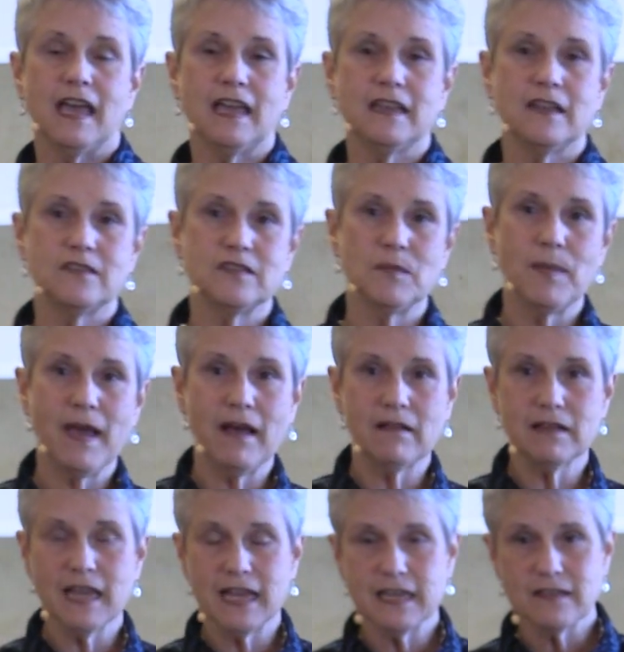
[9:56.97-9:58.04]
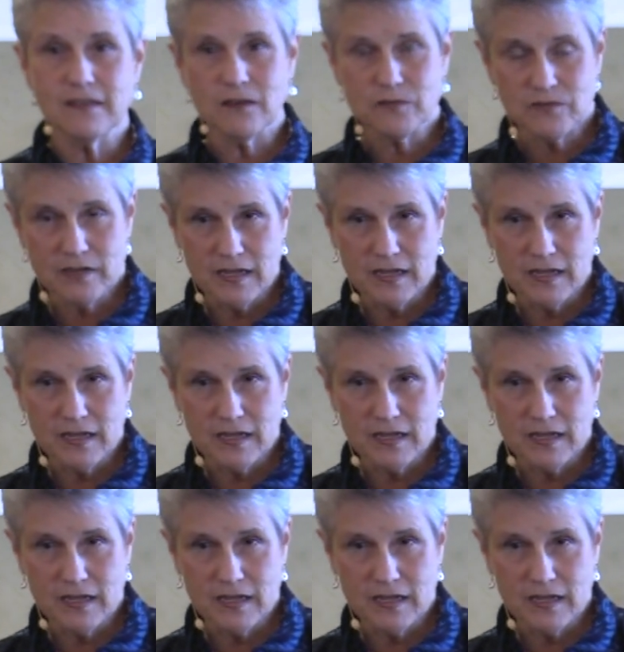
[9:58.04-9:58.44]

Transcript: And it's about letting those